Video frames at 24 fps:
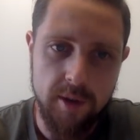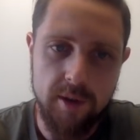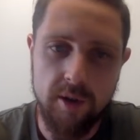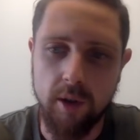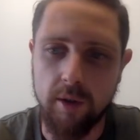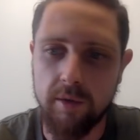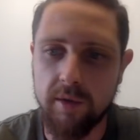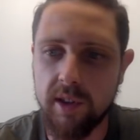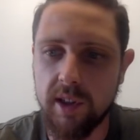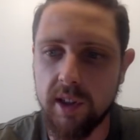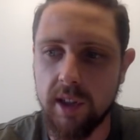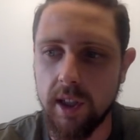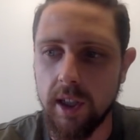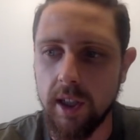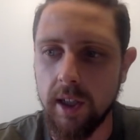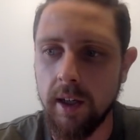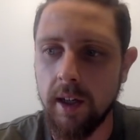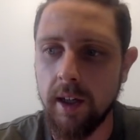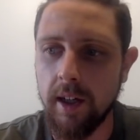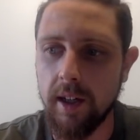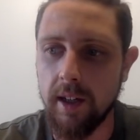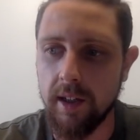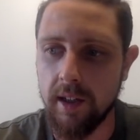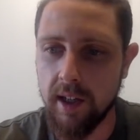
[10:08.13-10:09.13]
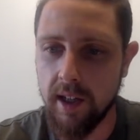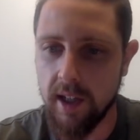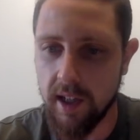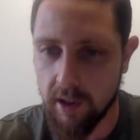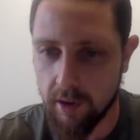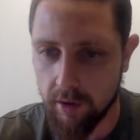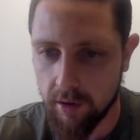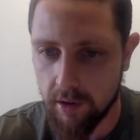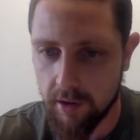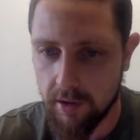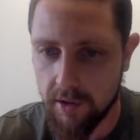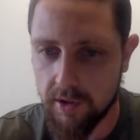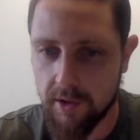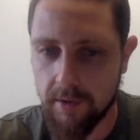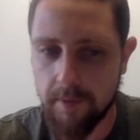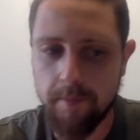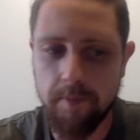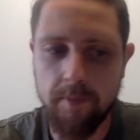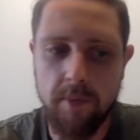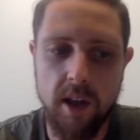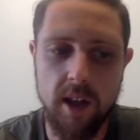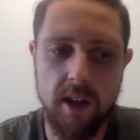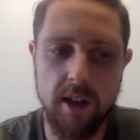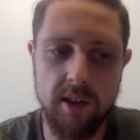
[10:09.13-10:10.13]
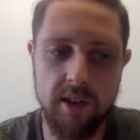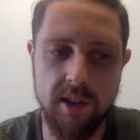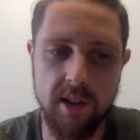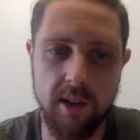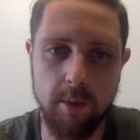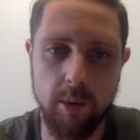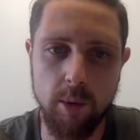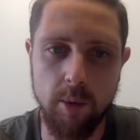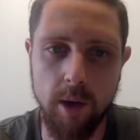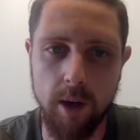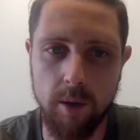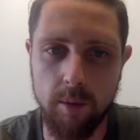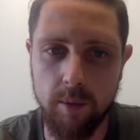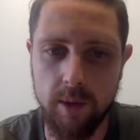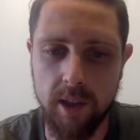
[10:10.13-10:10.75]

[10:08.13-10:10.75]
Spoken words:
So obviously adherence is number one.